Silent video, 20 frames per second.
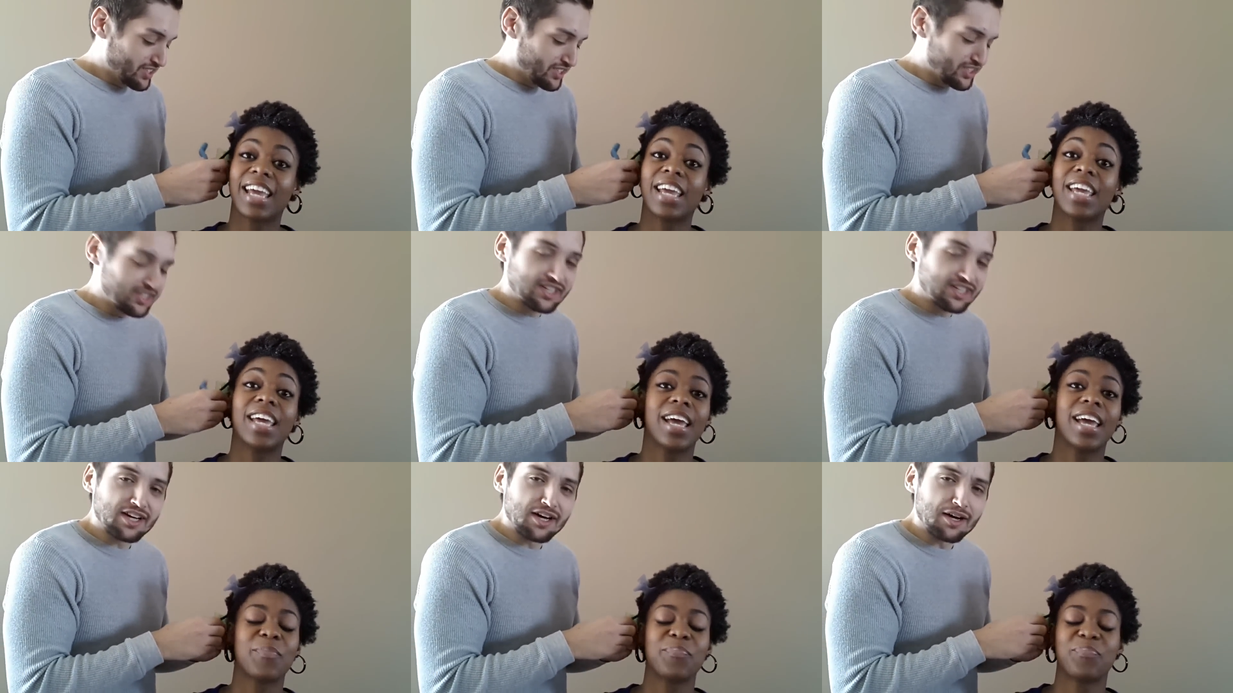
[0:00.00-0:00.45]

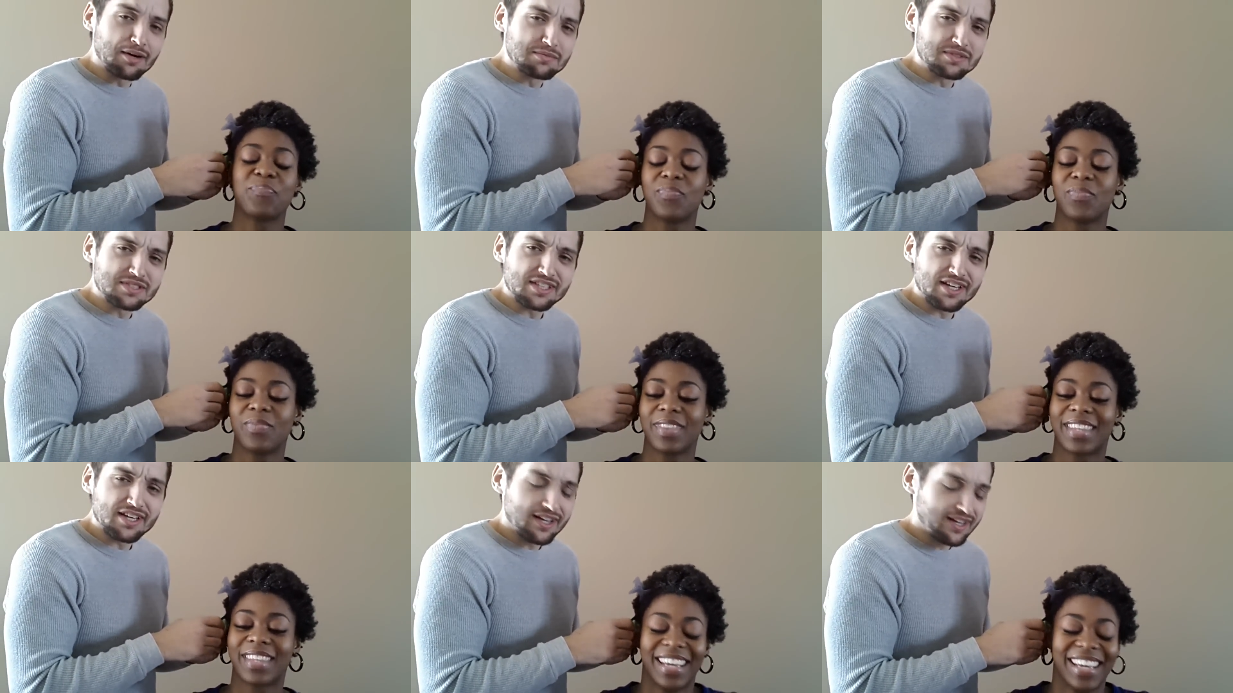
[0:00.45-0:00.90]
Speaker 1: She
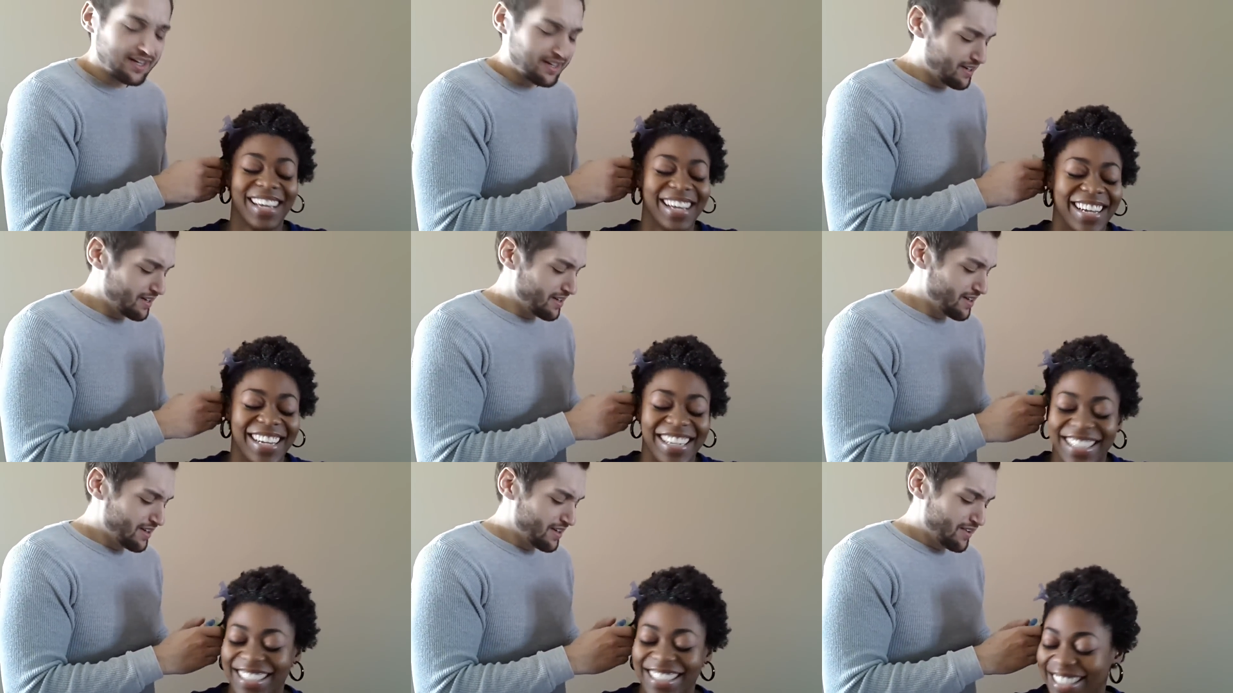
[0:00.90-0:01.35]
comes
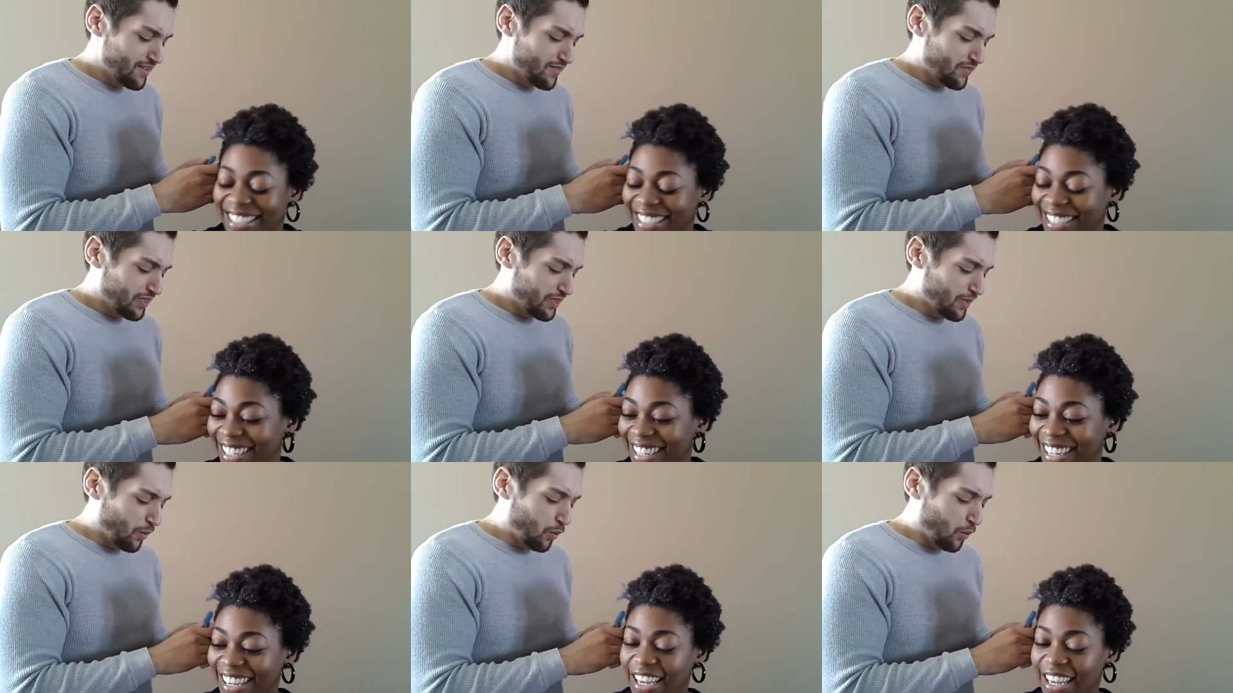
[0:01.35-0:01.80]
in,
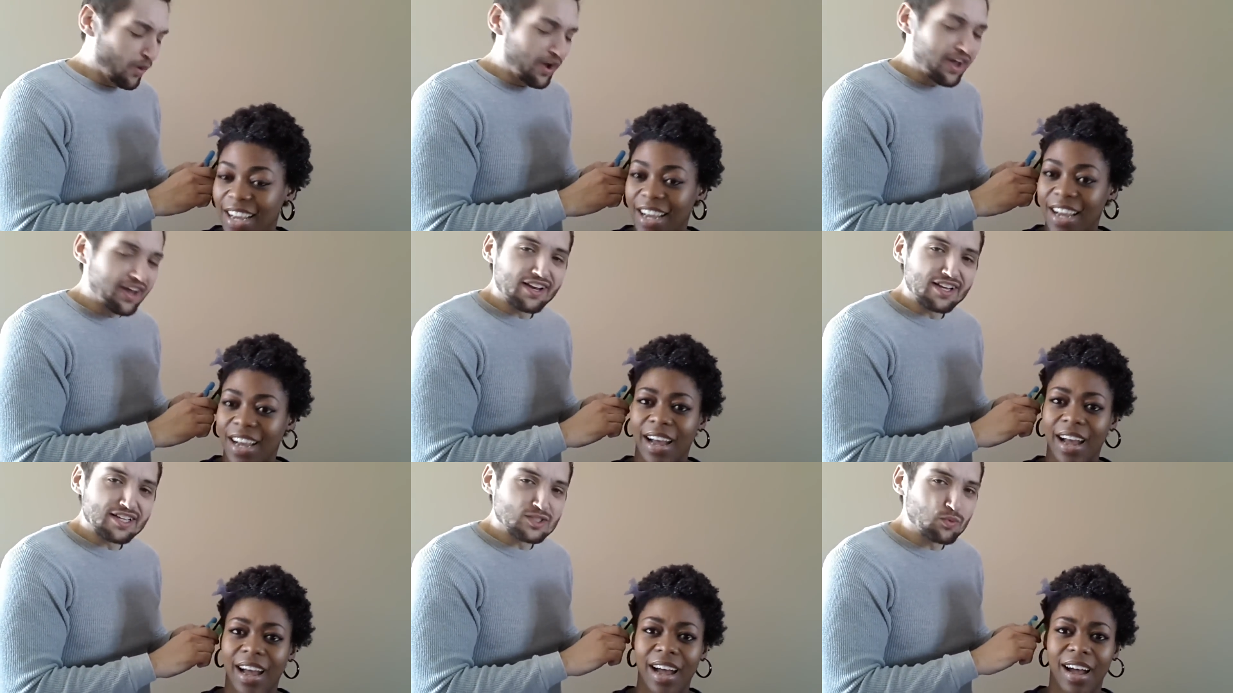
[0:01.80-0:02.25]
the
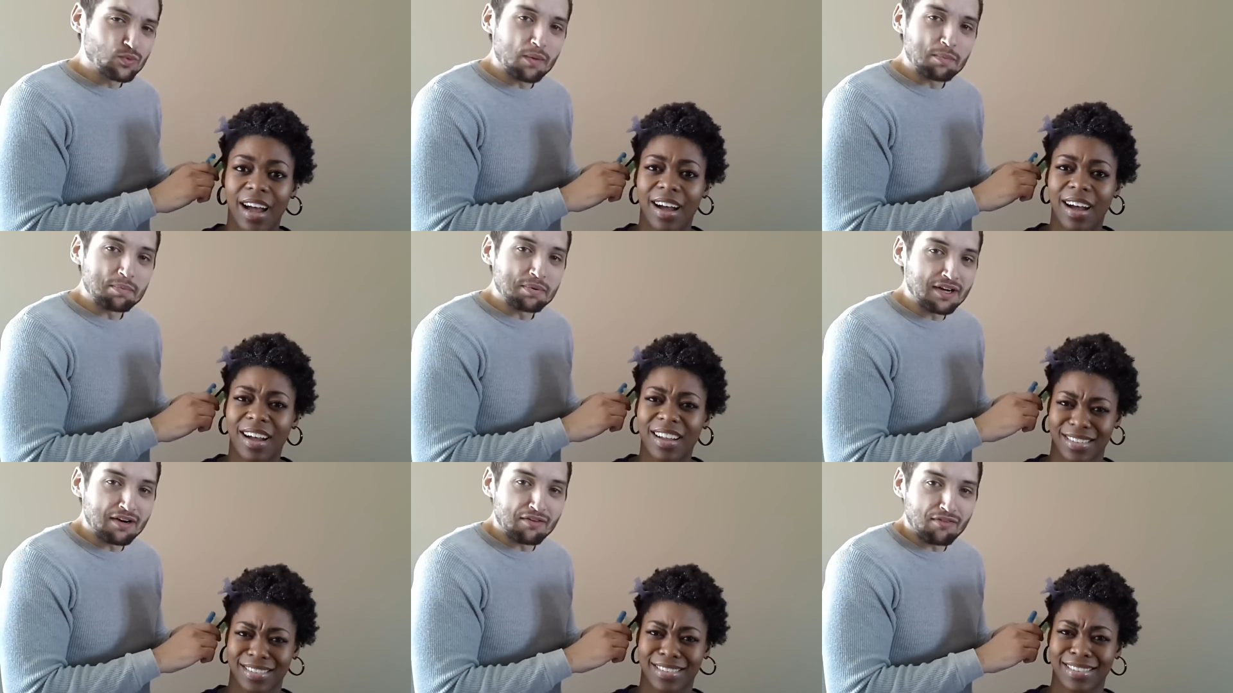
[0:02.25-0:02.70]
wind is
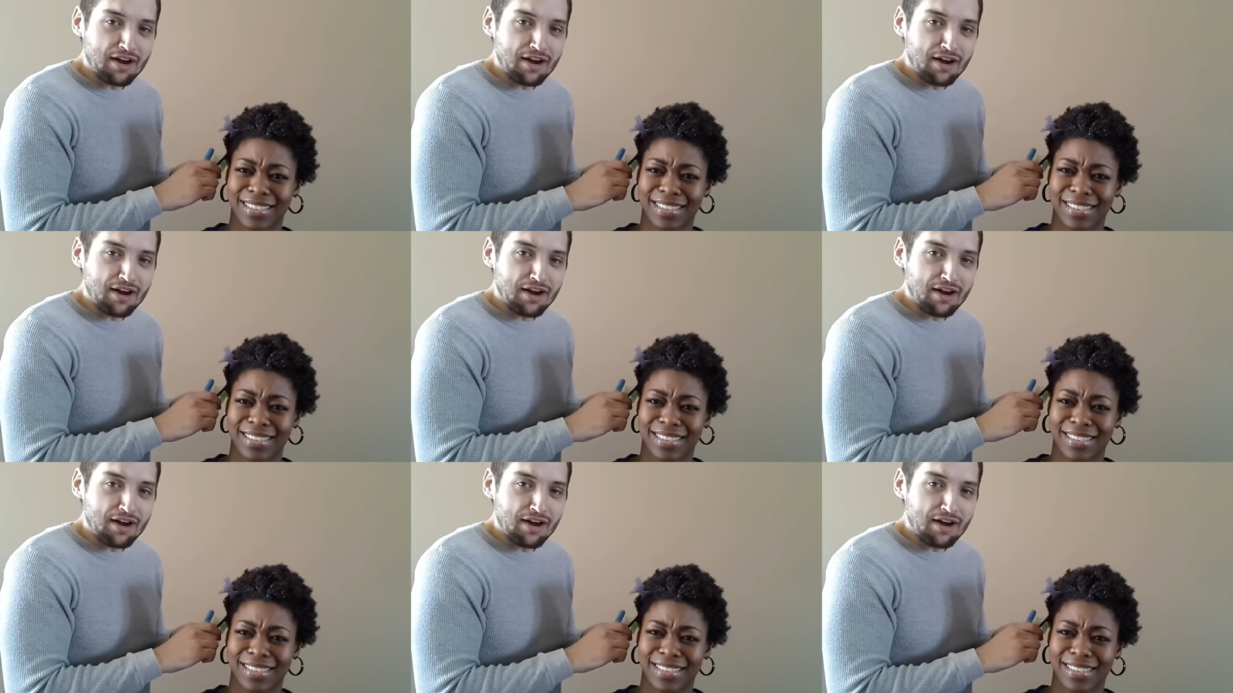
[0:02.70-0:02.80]
whipping